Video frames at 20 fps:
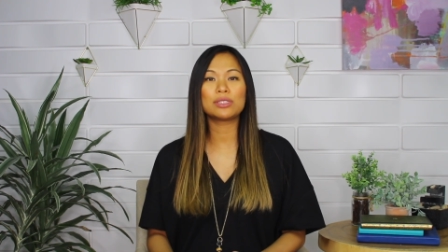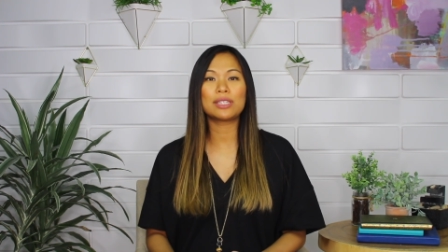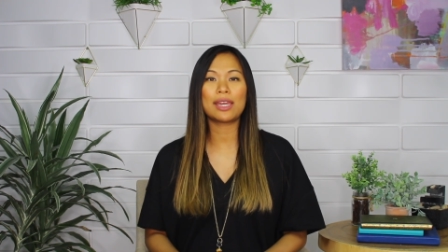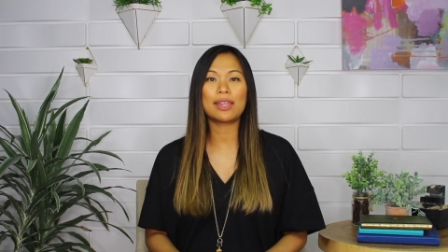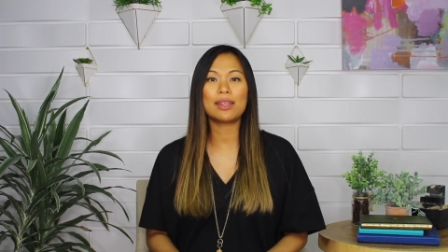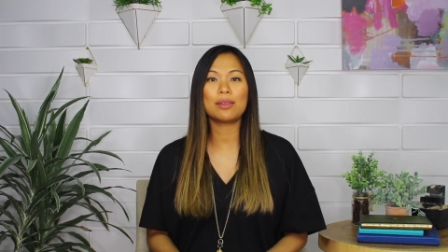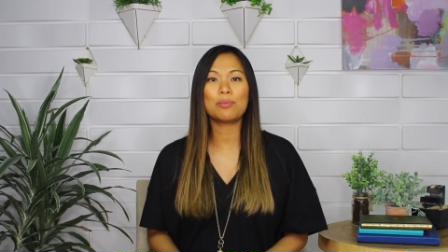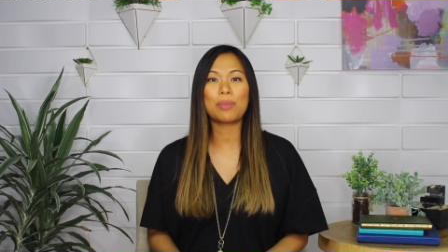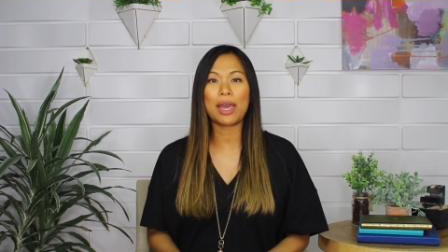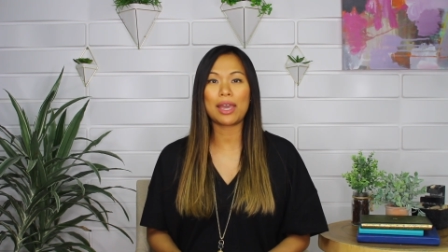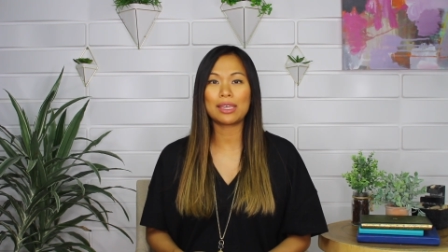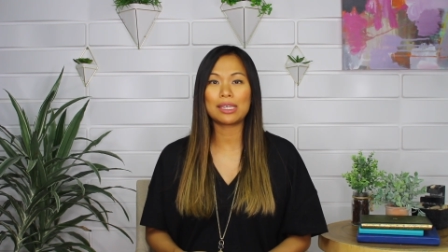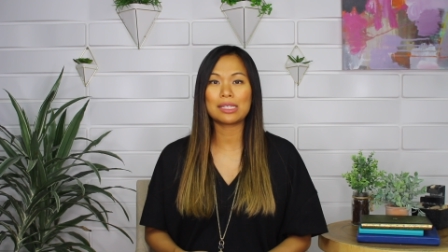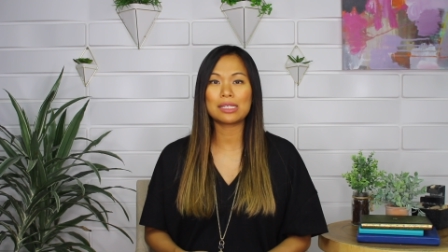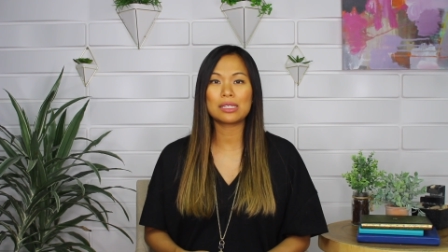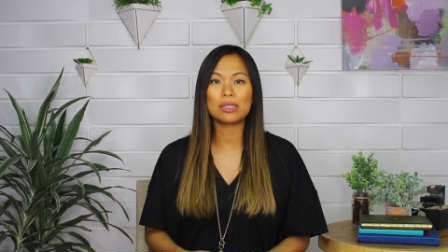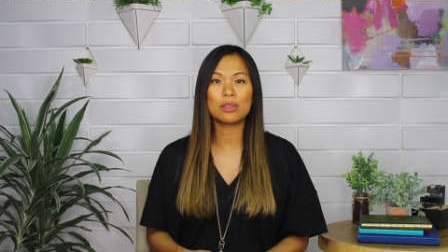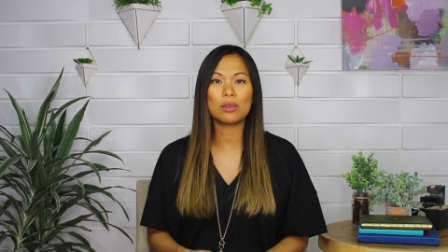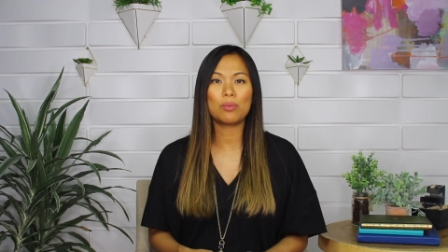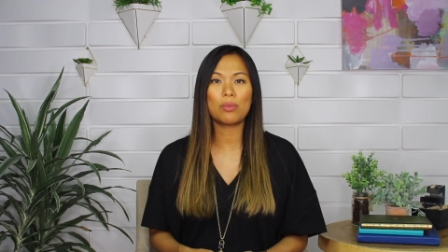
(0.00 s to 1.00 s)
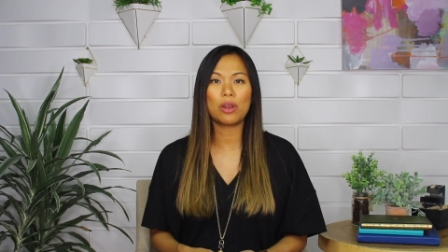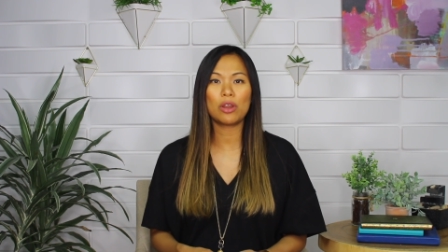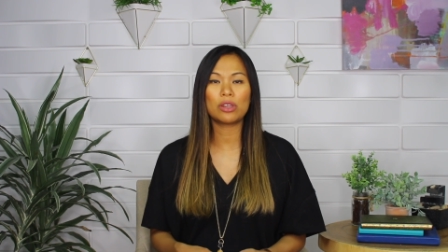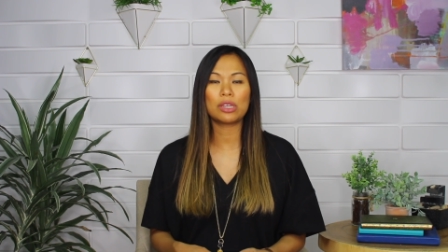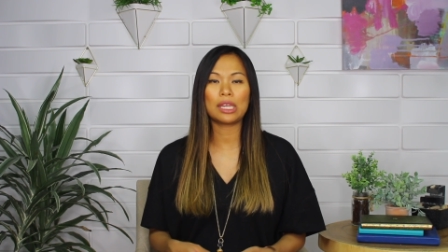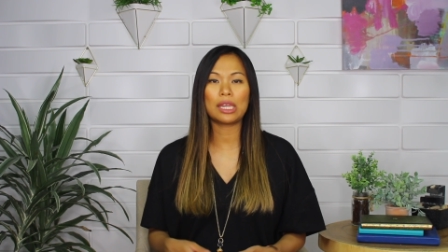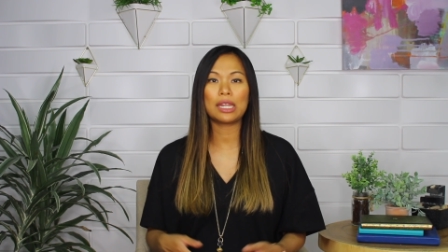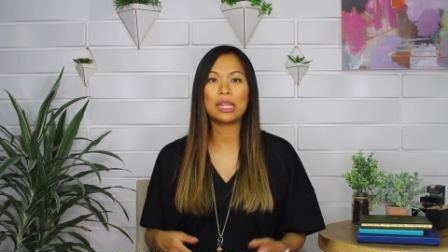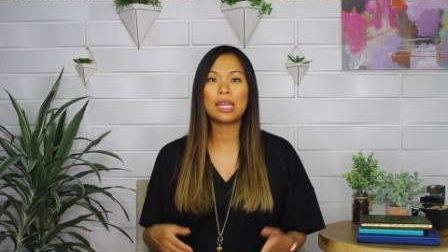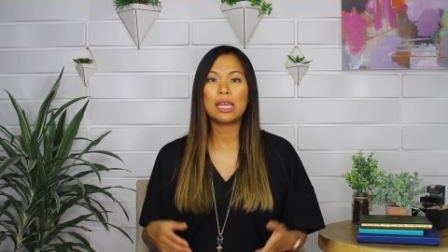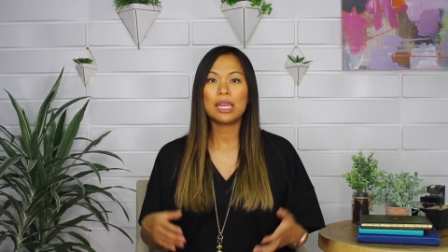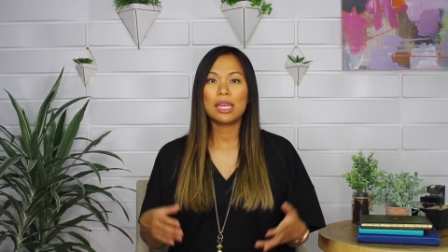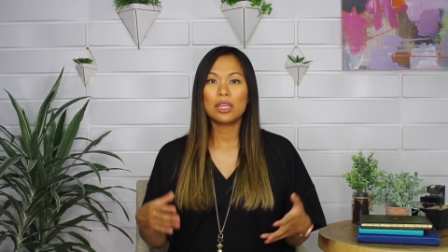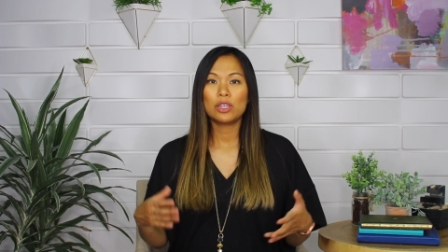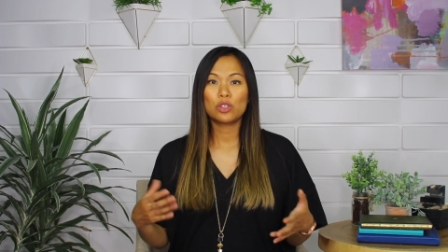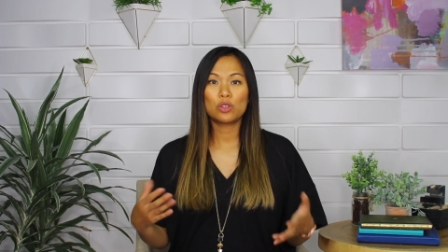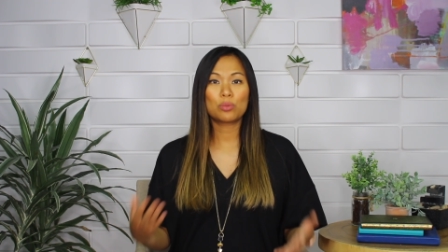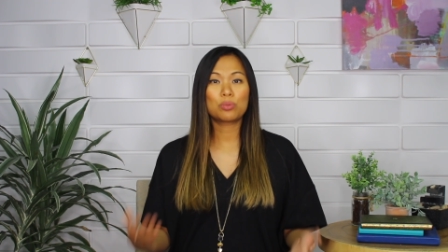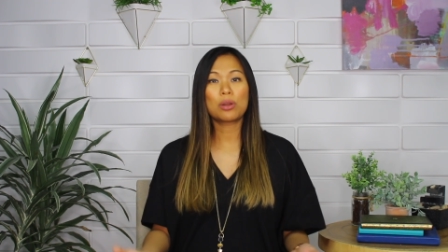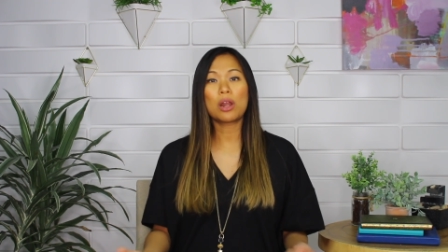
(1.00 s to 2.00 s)
getting back into the market,
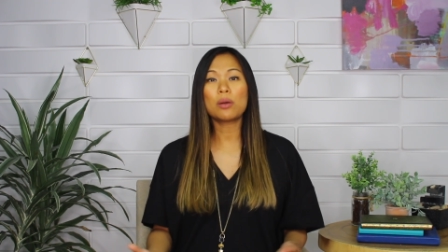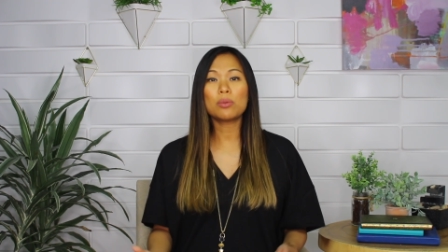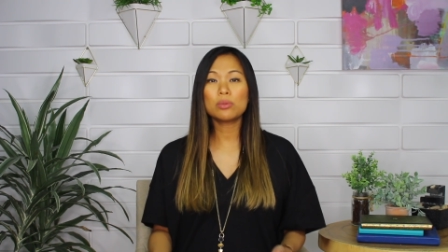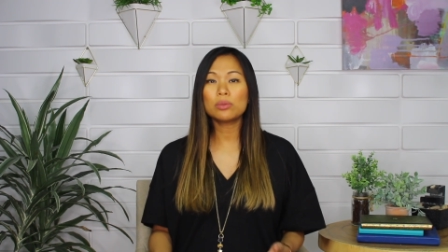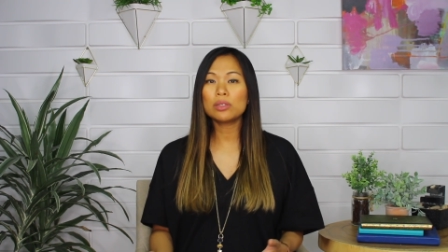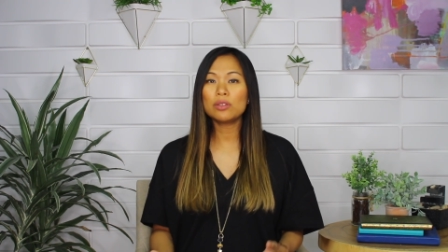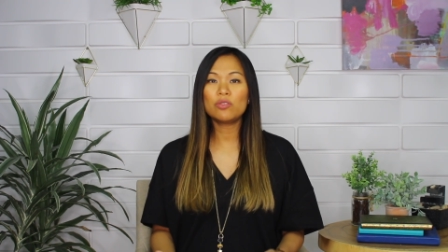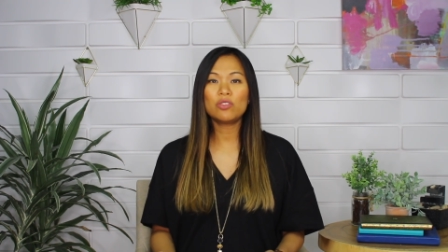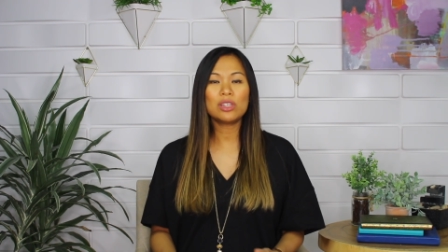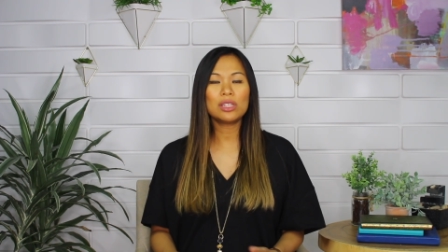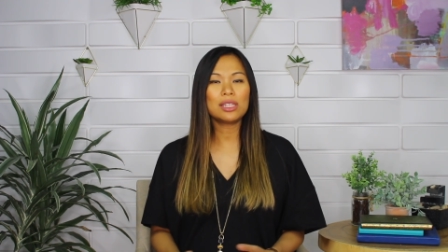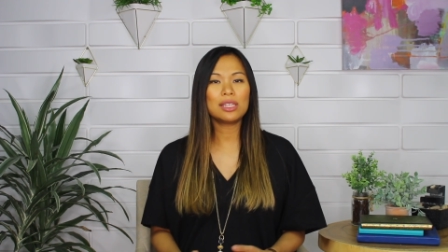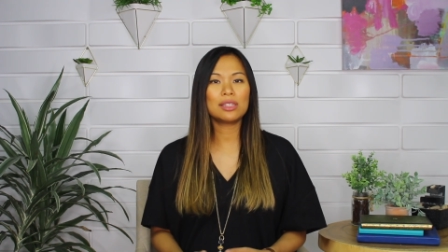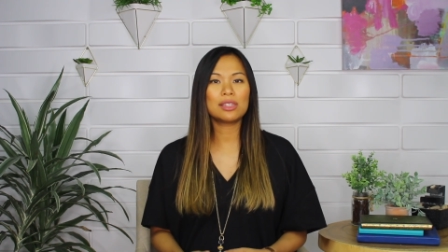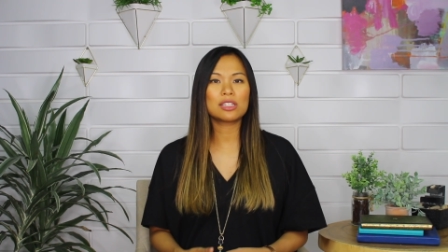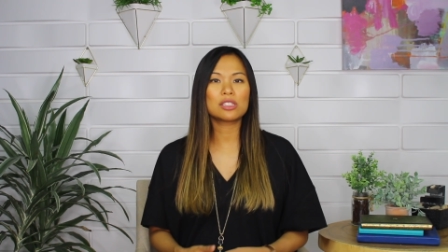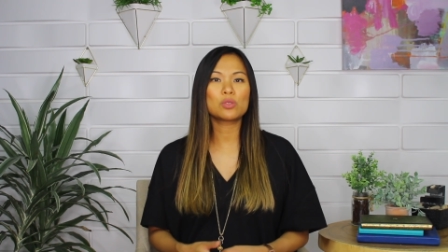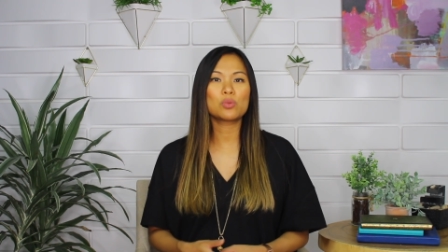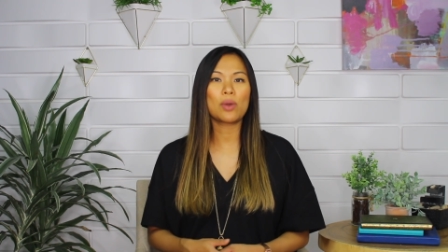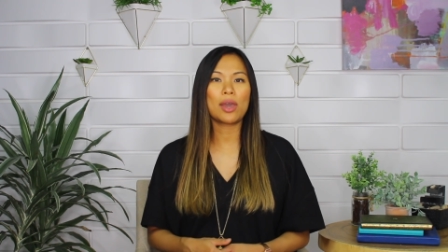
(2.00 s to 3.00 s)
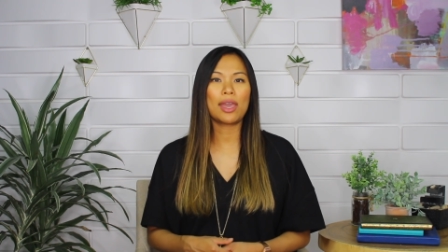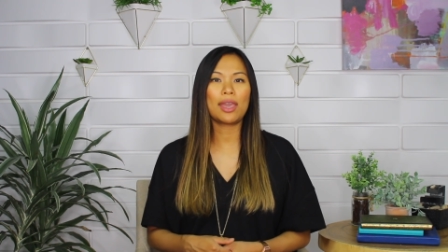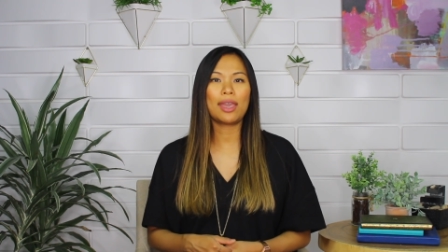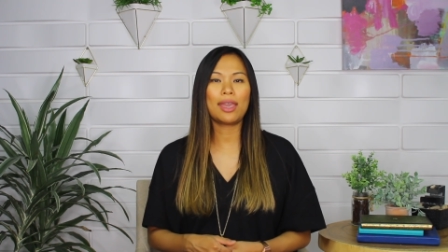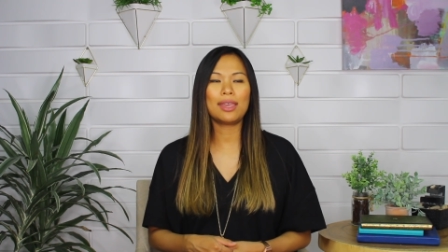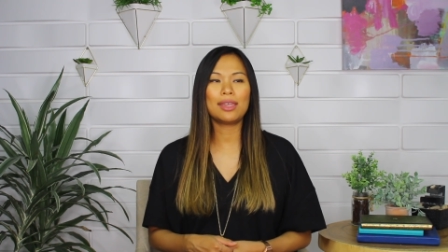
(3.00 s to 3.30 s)
you're probably feeling this way.